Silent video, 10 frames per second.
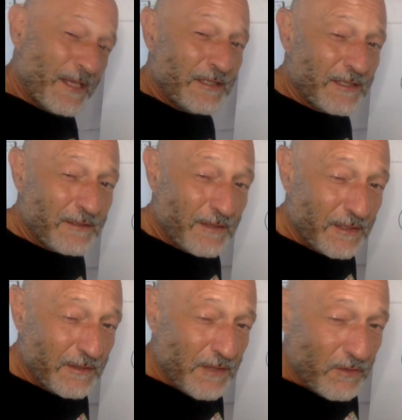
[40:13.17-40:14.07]
too many
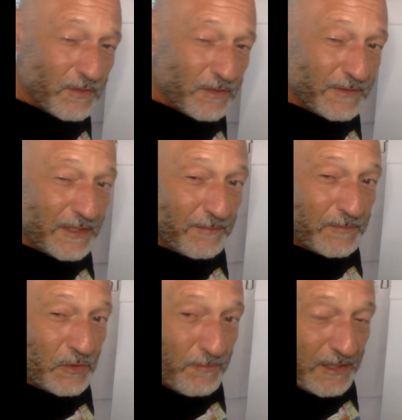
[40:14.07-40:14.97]
things, though, because if you
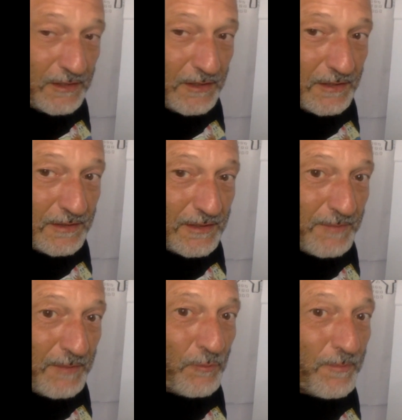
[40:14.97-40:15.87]
skip too many things,
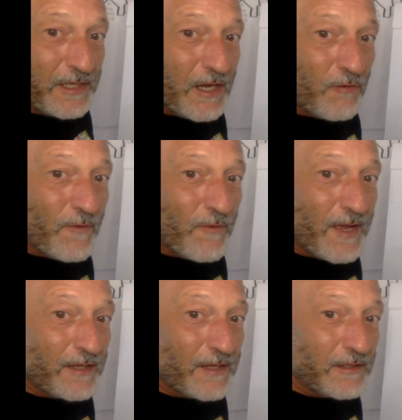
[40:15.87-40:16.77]
then people might not
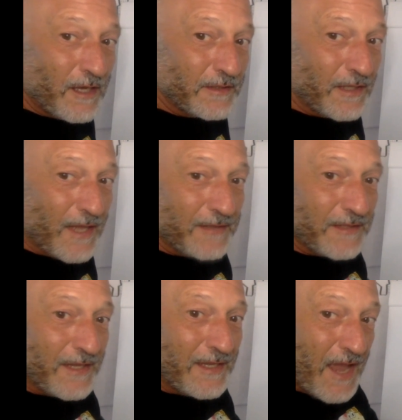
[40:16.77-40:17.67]
recognize it
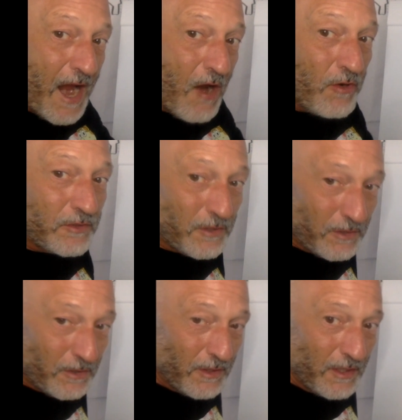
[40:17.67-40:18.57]
as a
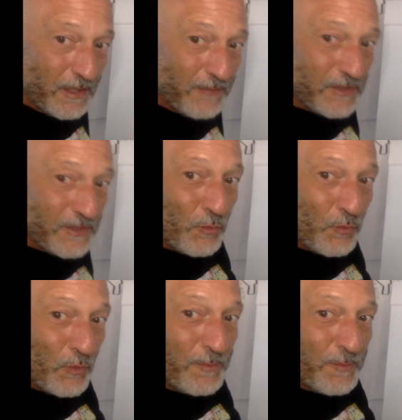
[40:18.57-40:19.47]
character. It just
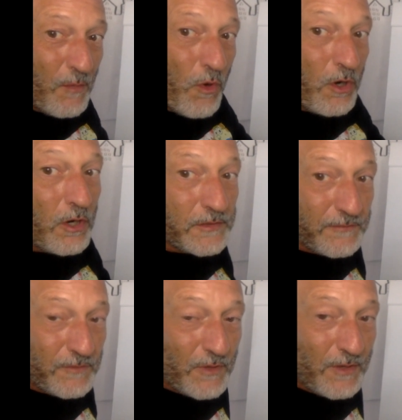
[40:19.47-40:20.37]
will become
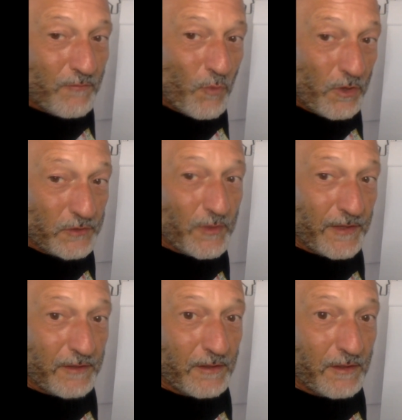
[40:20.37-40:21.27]
words if you have words
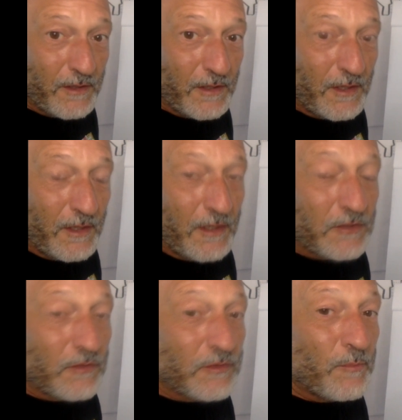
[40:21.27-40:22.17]
with it. And
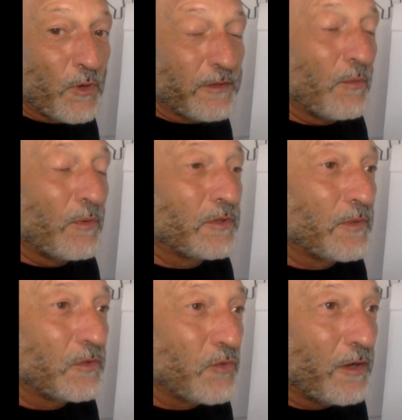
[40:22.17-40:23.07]
so it's important that when we're
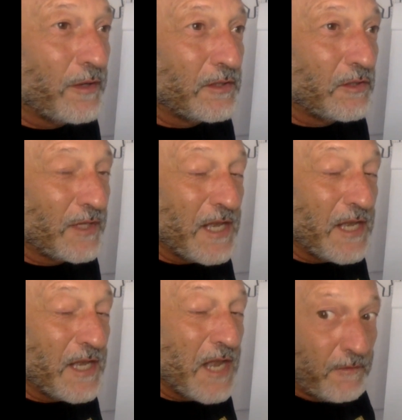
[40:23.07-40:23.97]
doing a drawing that there's
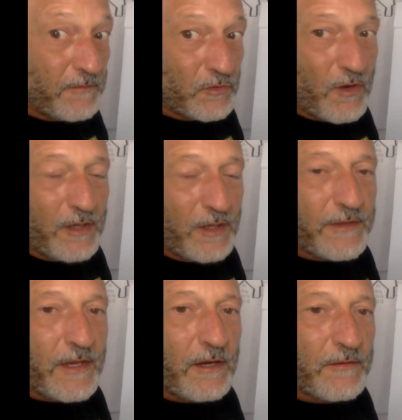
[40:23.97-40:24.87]
enough of a drawing
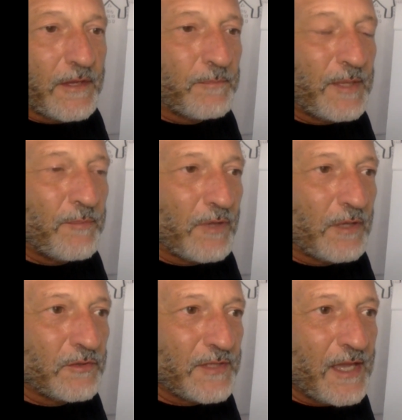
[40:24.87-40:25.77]
there that people
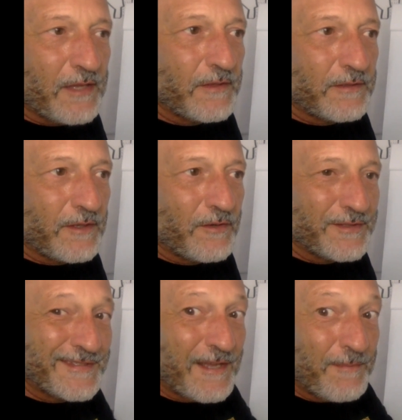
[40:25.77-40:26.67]
understand that there
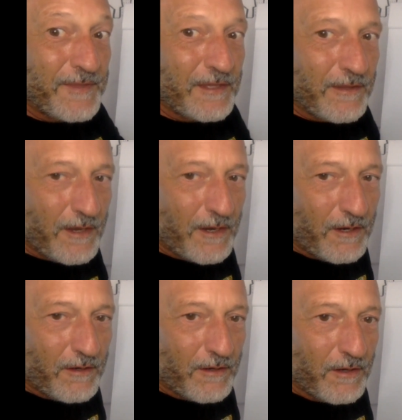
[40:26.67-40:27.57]
is something
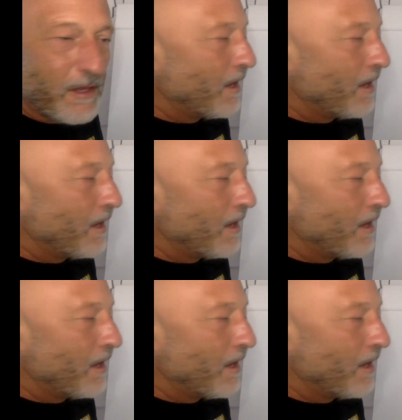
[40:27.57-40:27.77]
there.